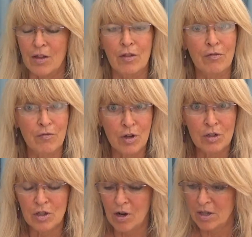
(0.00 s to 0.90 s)
The
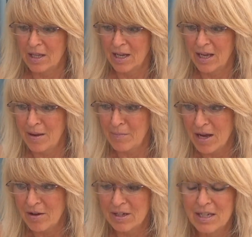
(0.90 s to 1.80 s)
first card that came
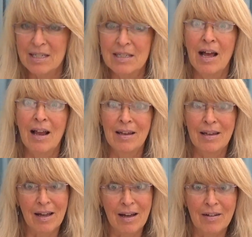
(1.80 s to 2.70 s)
out is
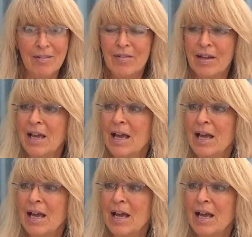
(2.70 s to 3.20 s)
love